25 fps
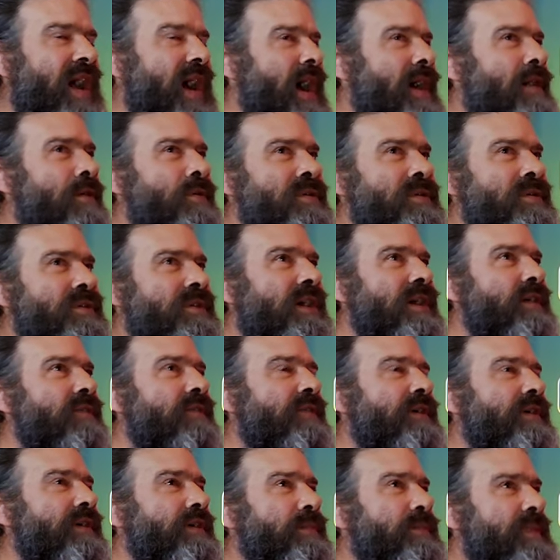I always kind of
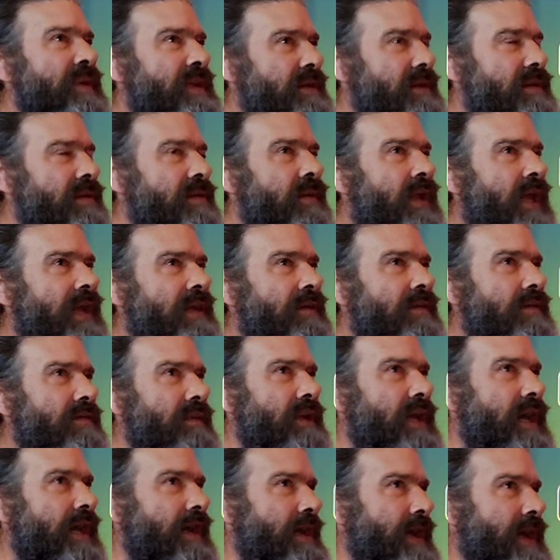figured it'd be like
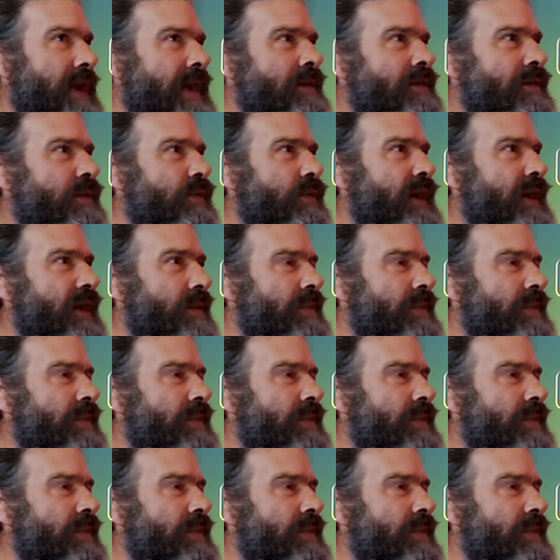getting out of the way.